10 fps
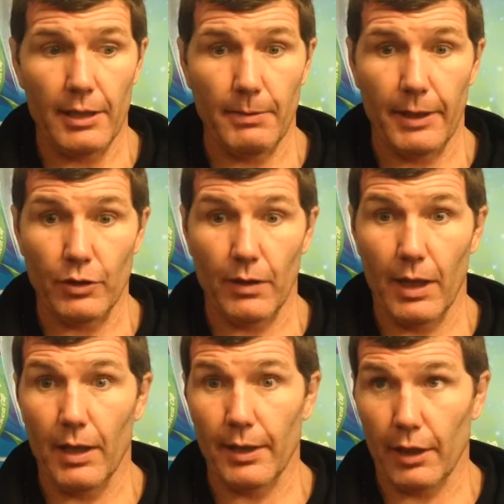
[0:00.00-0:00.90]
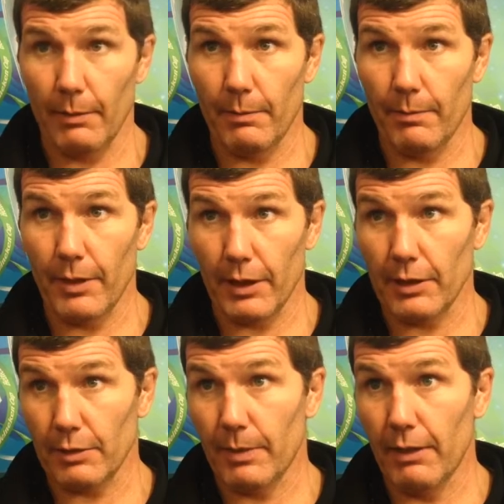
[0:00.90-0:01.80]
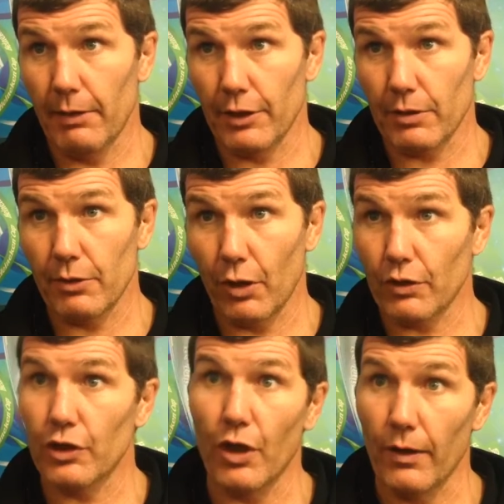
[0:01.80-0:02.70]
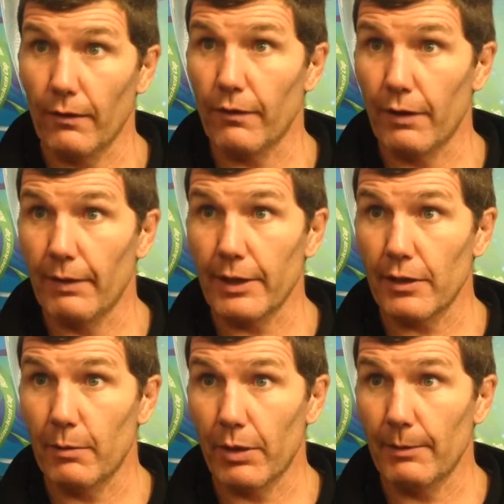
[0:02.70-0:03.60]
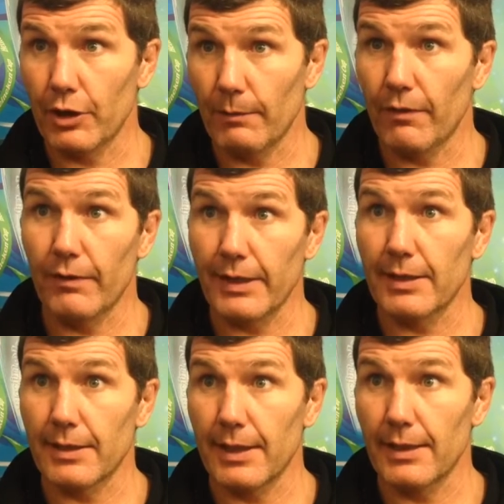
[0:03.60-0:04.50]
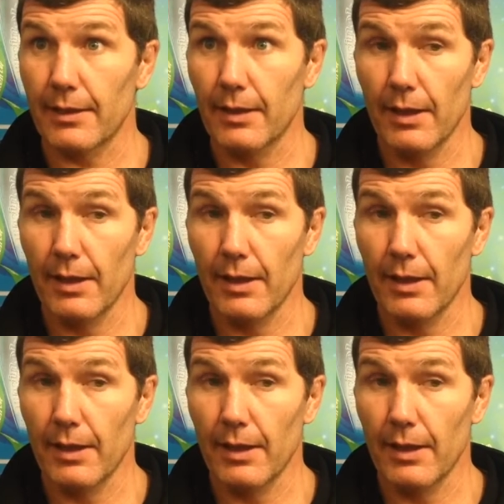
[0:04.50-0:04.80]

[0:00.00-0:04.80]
make sure our Heineken Cup experience knocks us on for the rest of the Premiership, for the rest of the season.